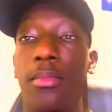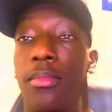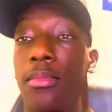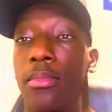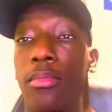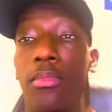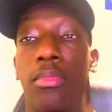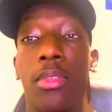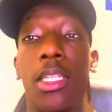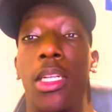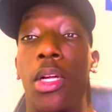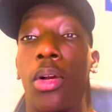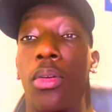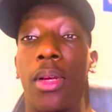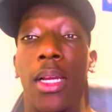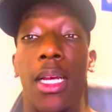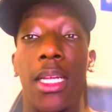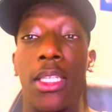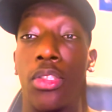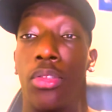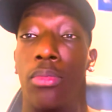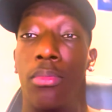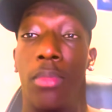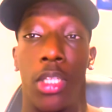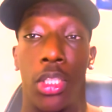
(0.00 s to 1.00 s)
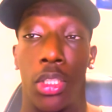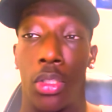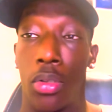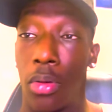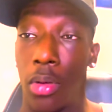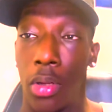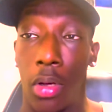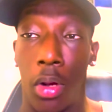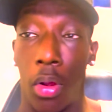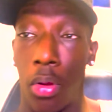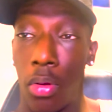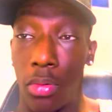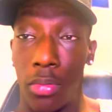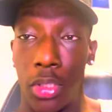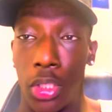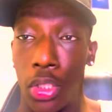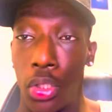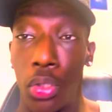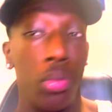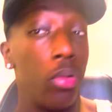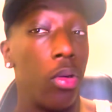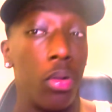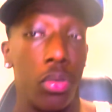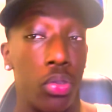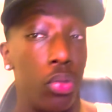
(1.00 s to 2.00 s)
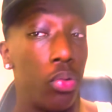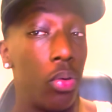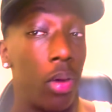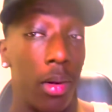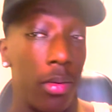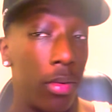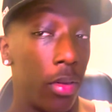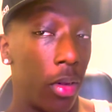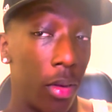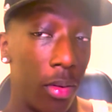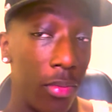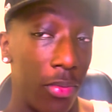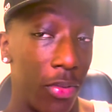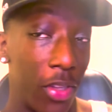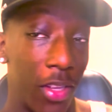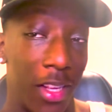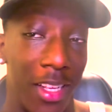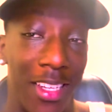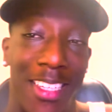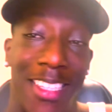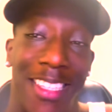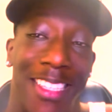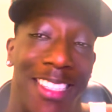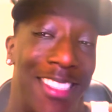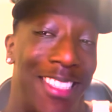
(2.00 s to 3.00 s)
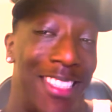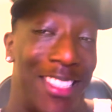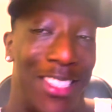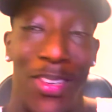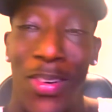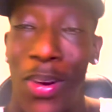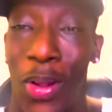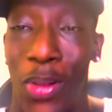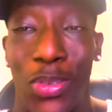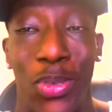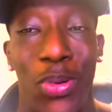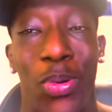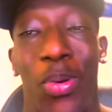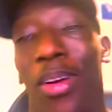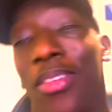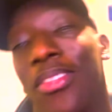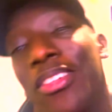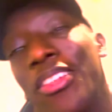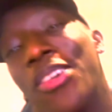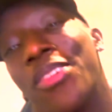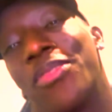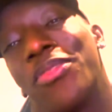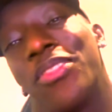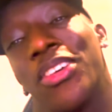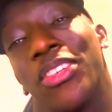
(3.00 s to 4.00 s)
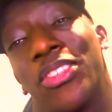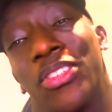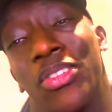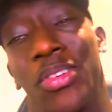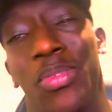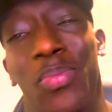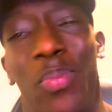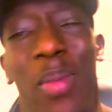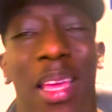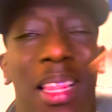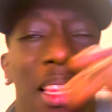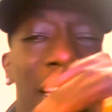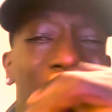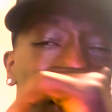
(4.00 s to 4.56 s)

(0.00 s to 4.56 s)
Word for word: we don't got too much going on to do no two-hour-long vlog. to do no two-hour-long vlog. So, it's mainly